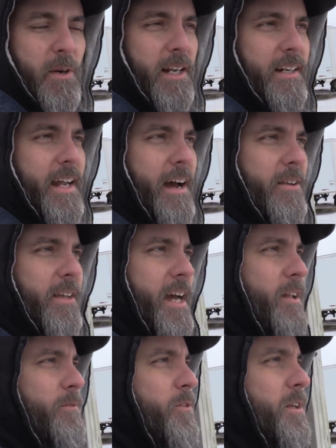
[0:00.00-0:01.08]
reading. Now, the
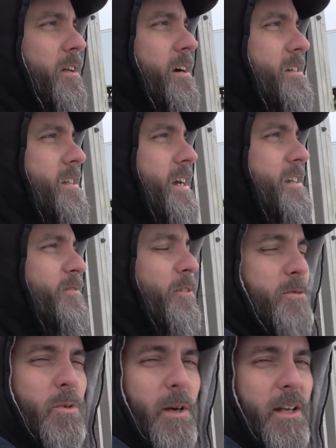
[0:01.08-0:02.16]
California law states
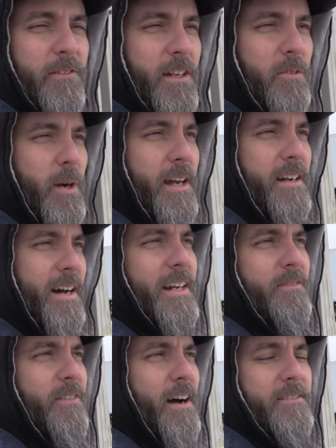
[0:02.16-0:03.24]
from 20 feet away,
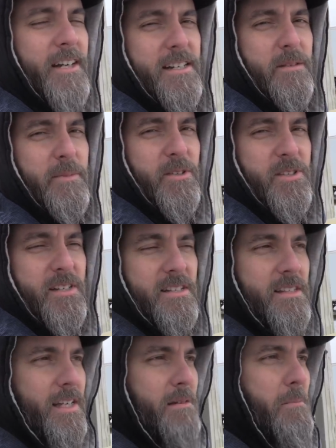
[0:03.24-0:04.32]
95 decibels
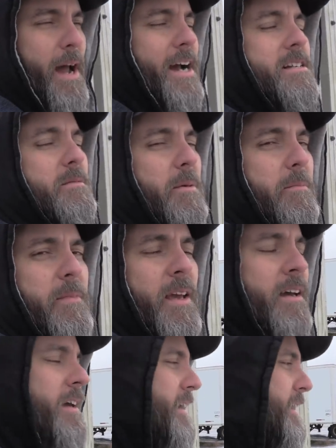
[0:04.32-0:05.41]
is the maximum.
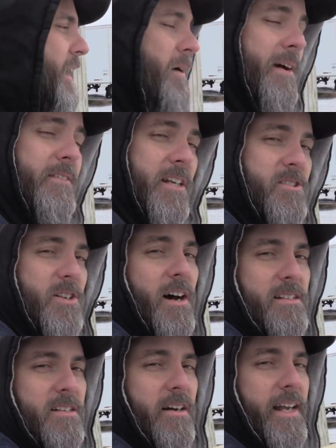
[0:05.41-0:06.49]
Now, I have an
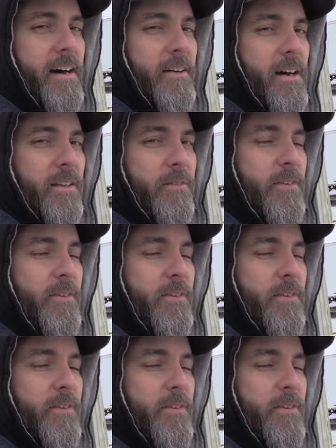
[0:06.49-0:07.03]
exhaust cutout on the